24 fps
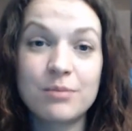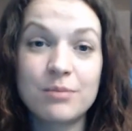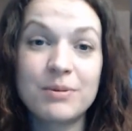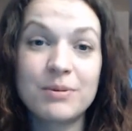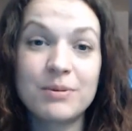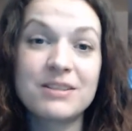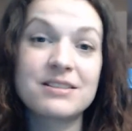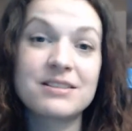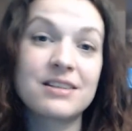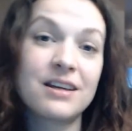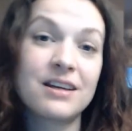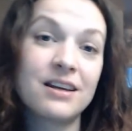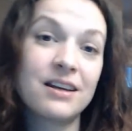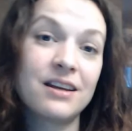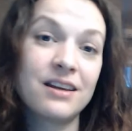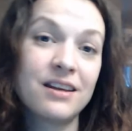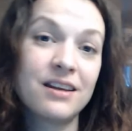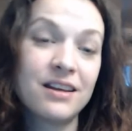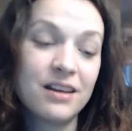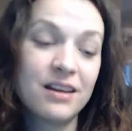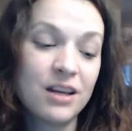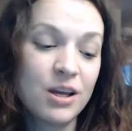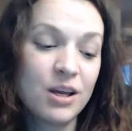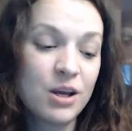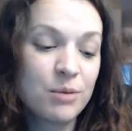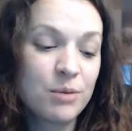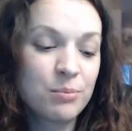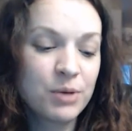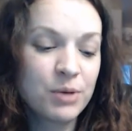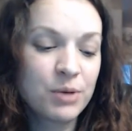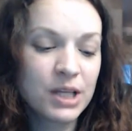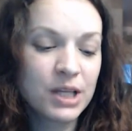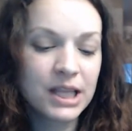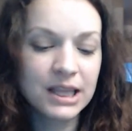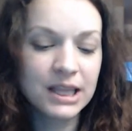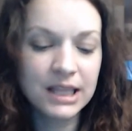Plus I
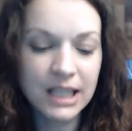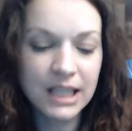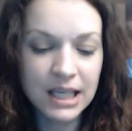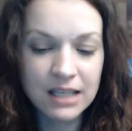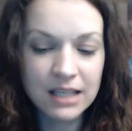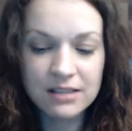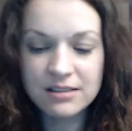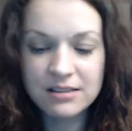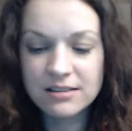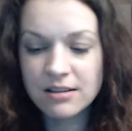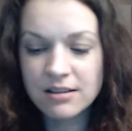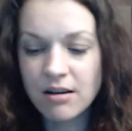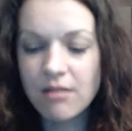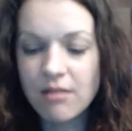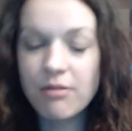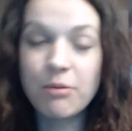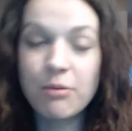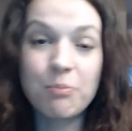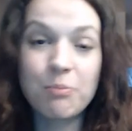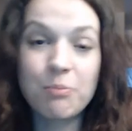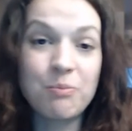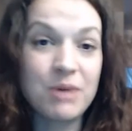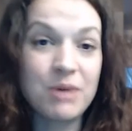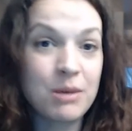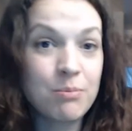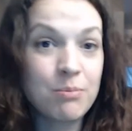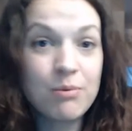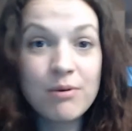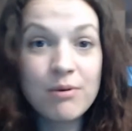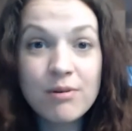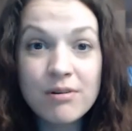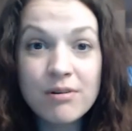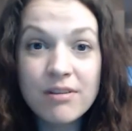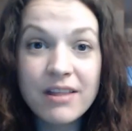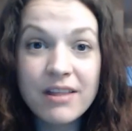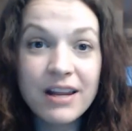put links to all the
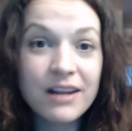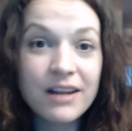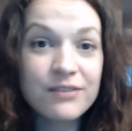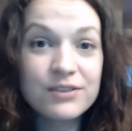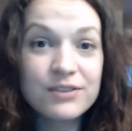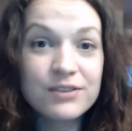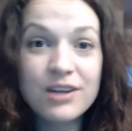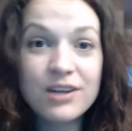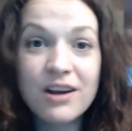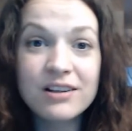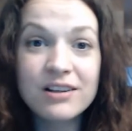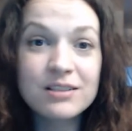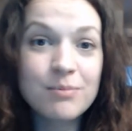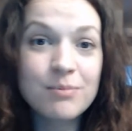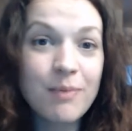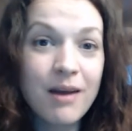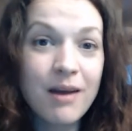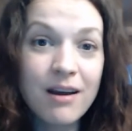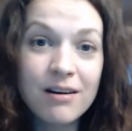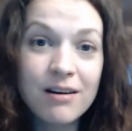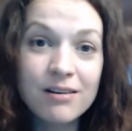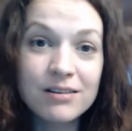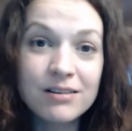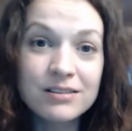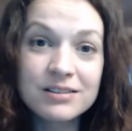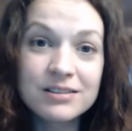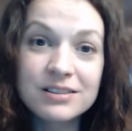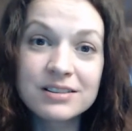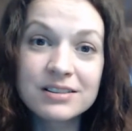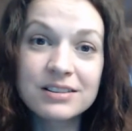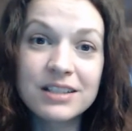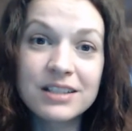people that I've talked about.